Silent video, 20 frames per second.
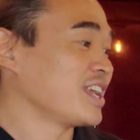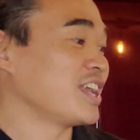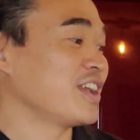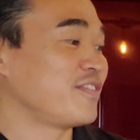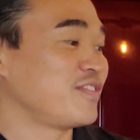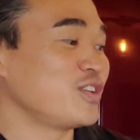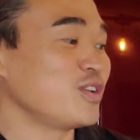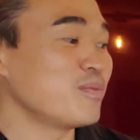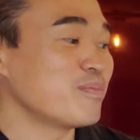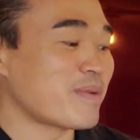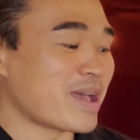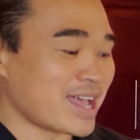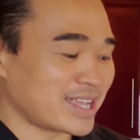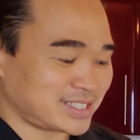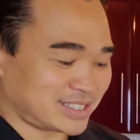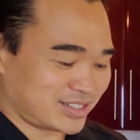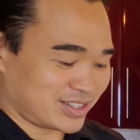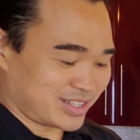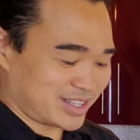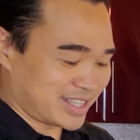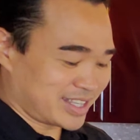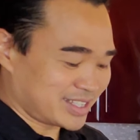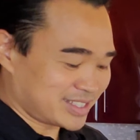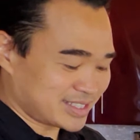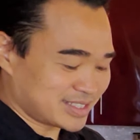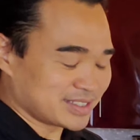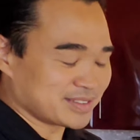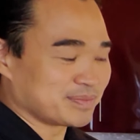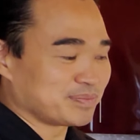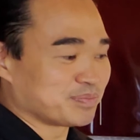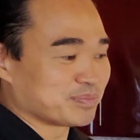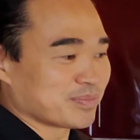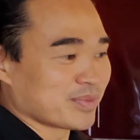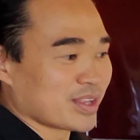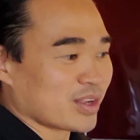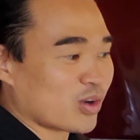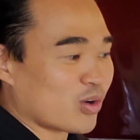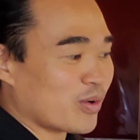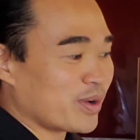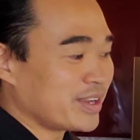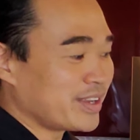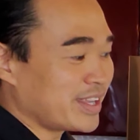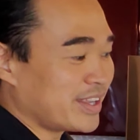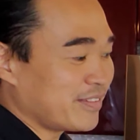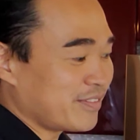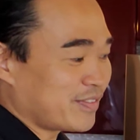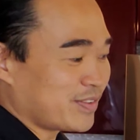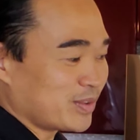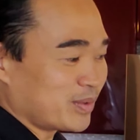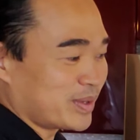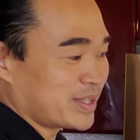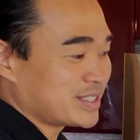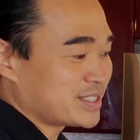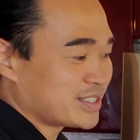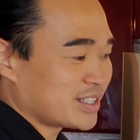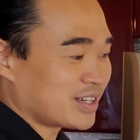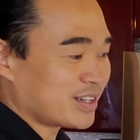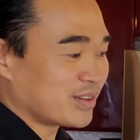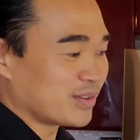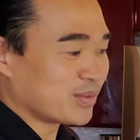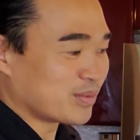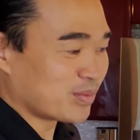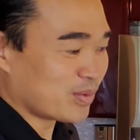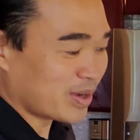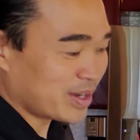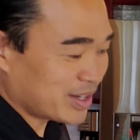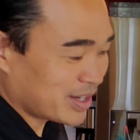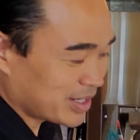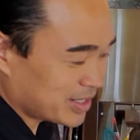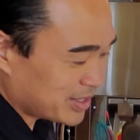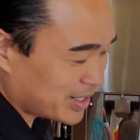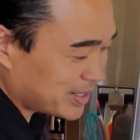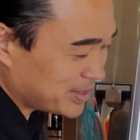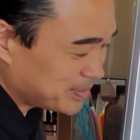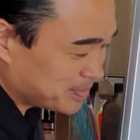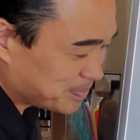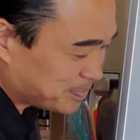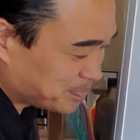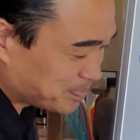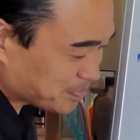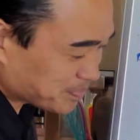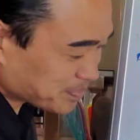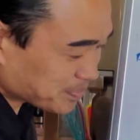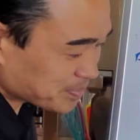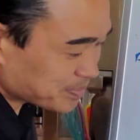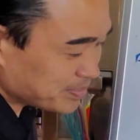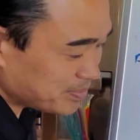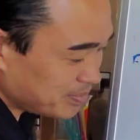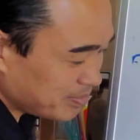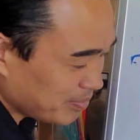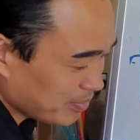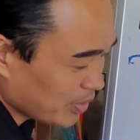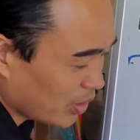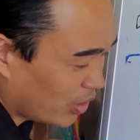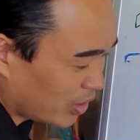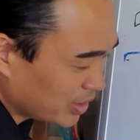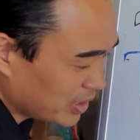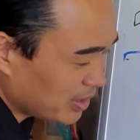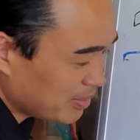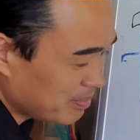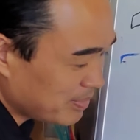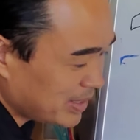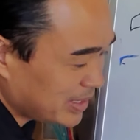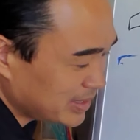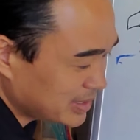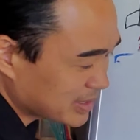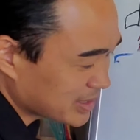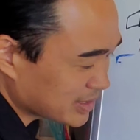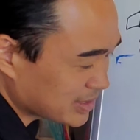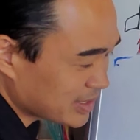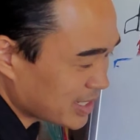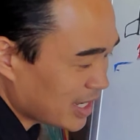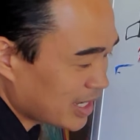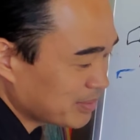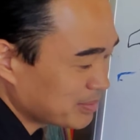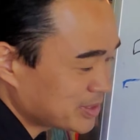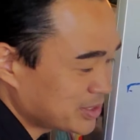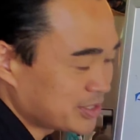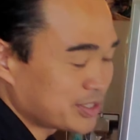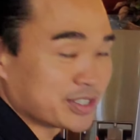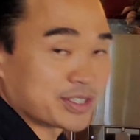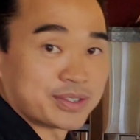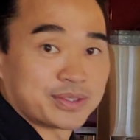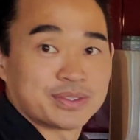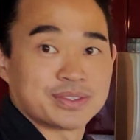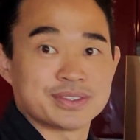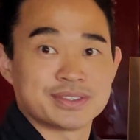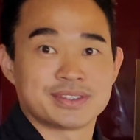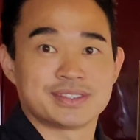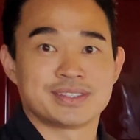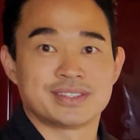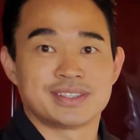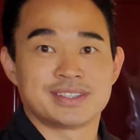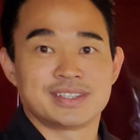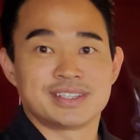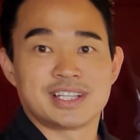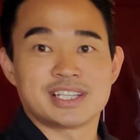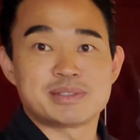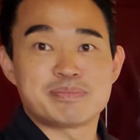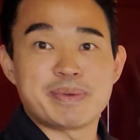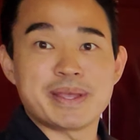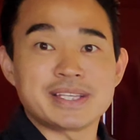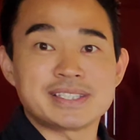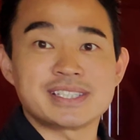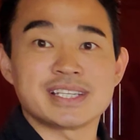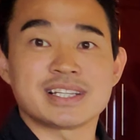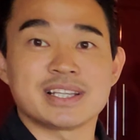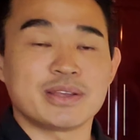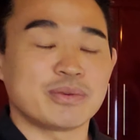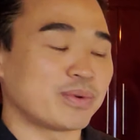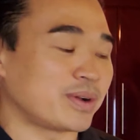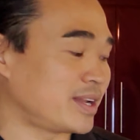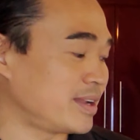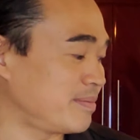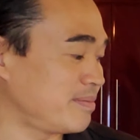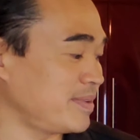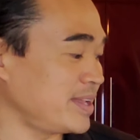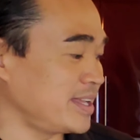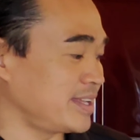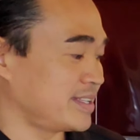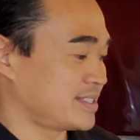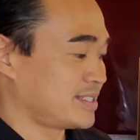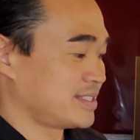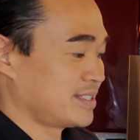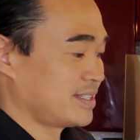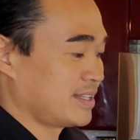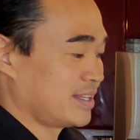if you master this, going influencer 100, all it means is ×2. That's basically what it means.